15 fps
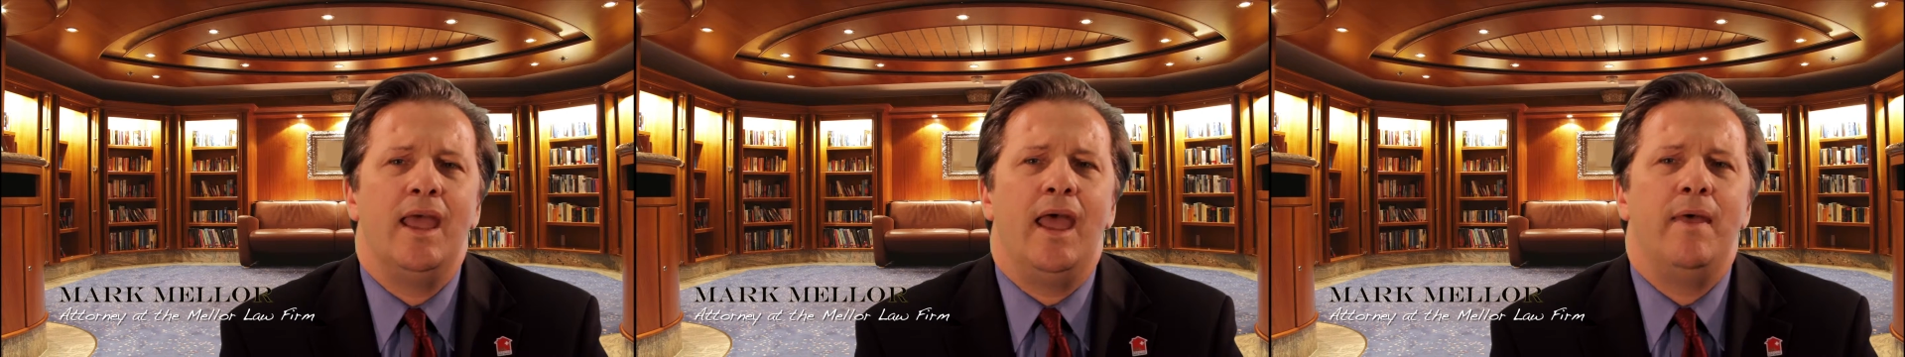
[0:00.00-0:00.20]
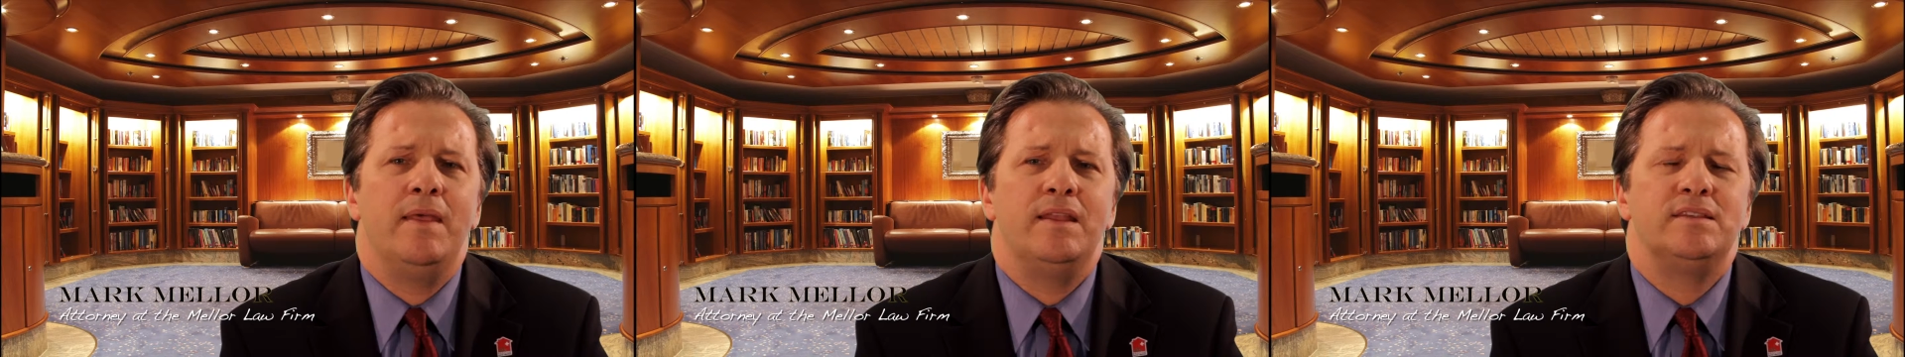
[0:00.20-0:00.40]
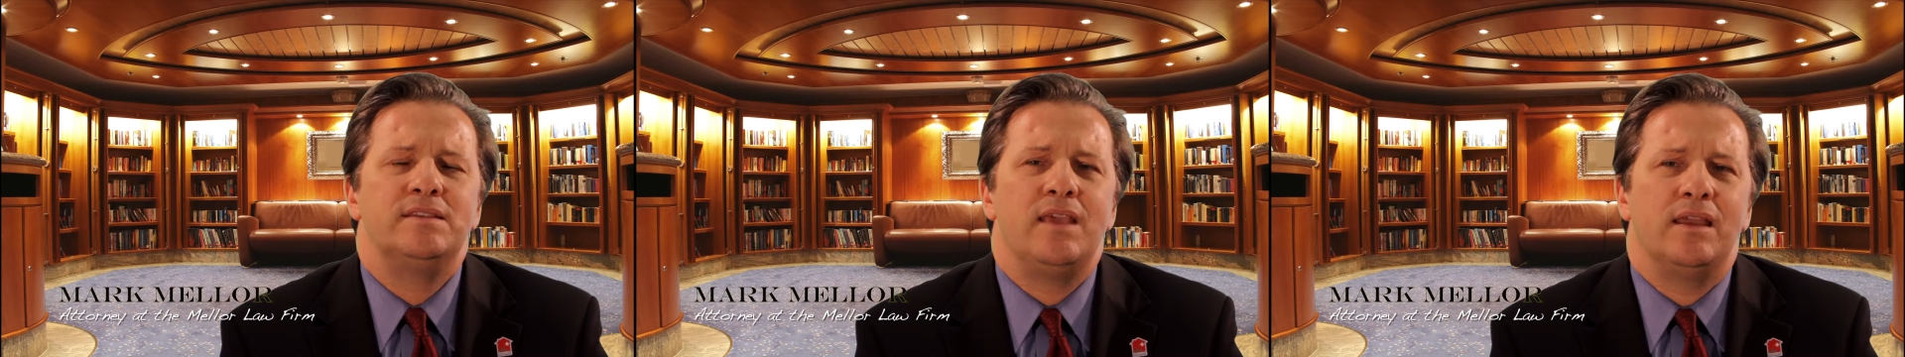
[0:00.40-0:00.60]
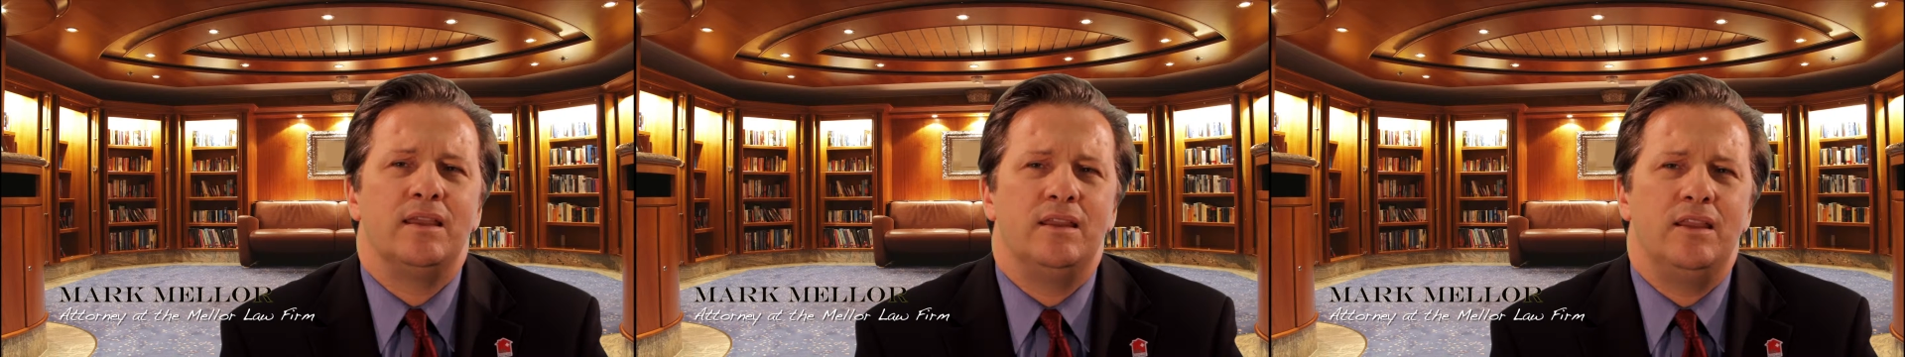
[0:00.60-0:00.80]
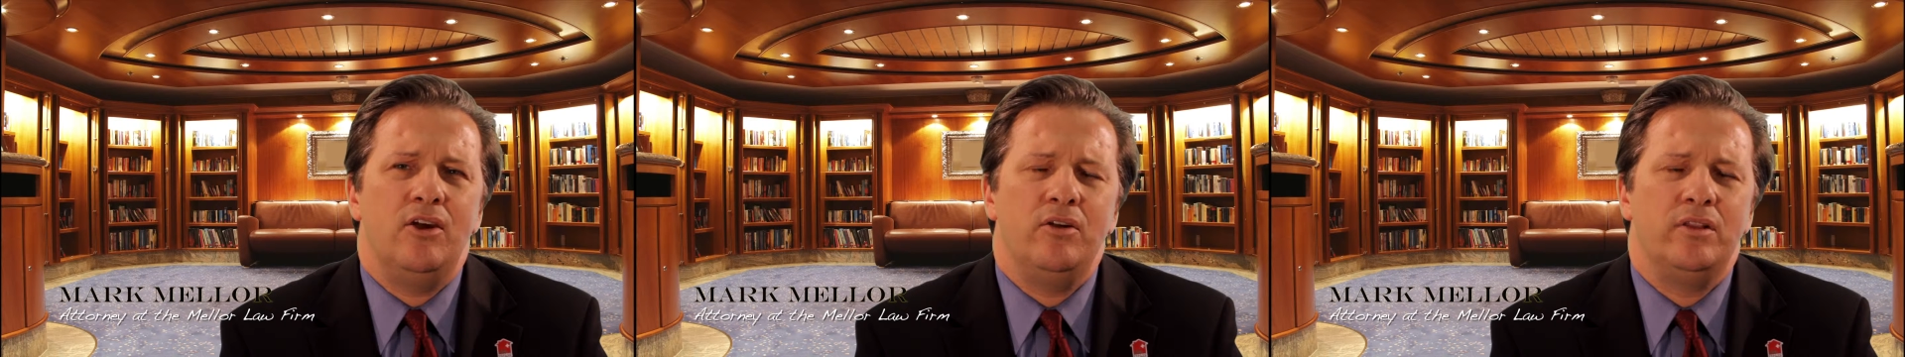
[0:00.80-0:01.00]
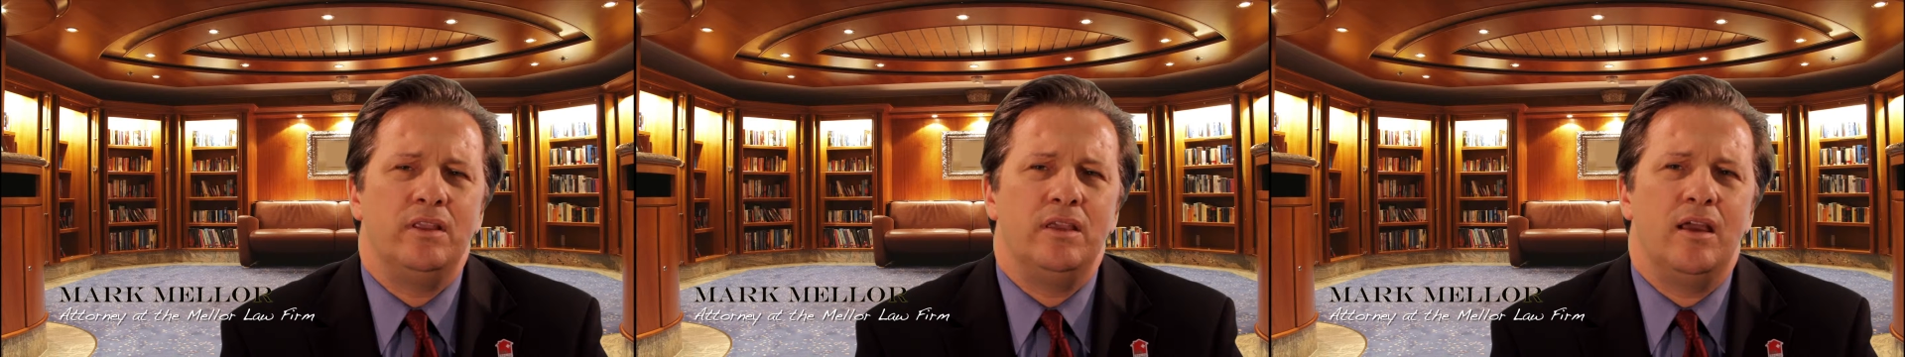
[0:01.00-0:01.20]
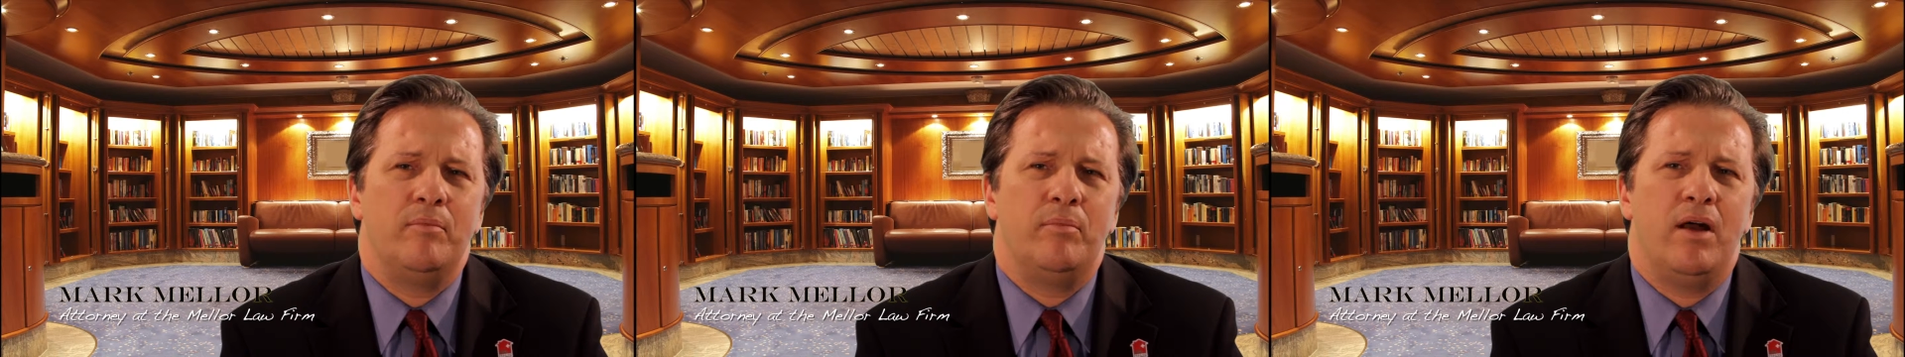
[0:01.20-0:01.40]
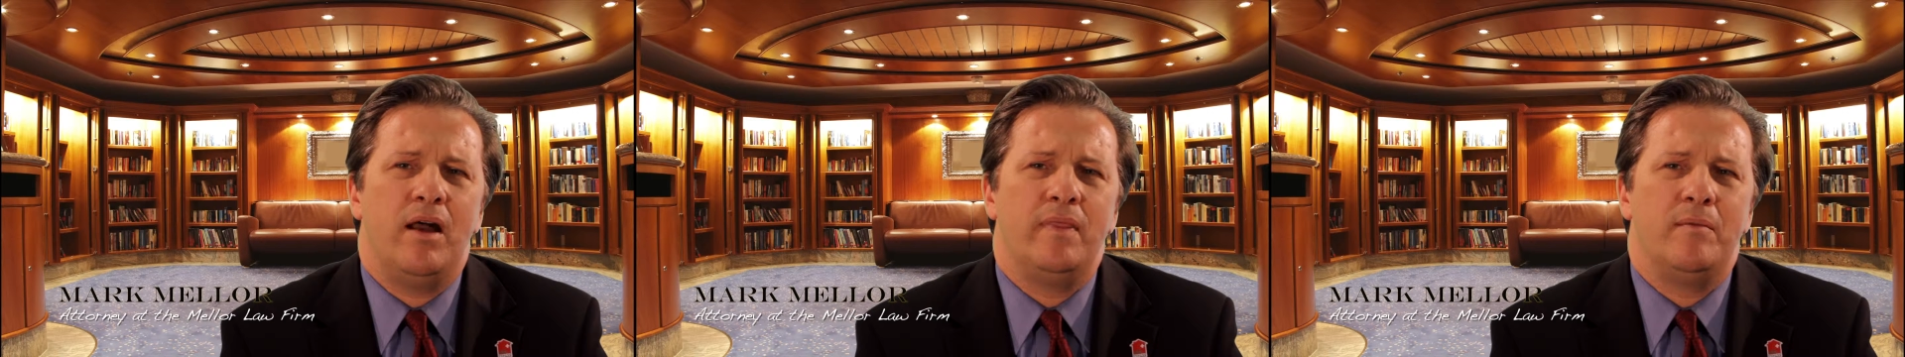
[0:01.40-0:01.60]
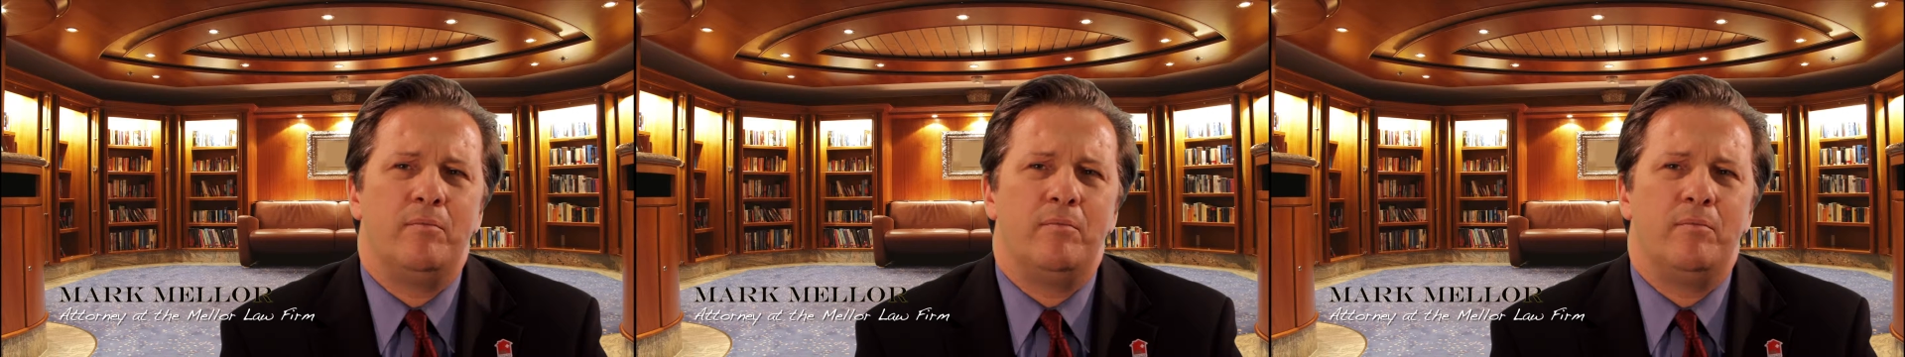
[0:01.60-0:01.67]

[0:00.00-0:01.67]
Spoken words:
and then secondarily upon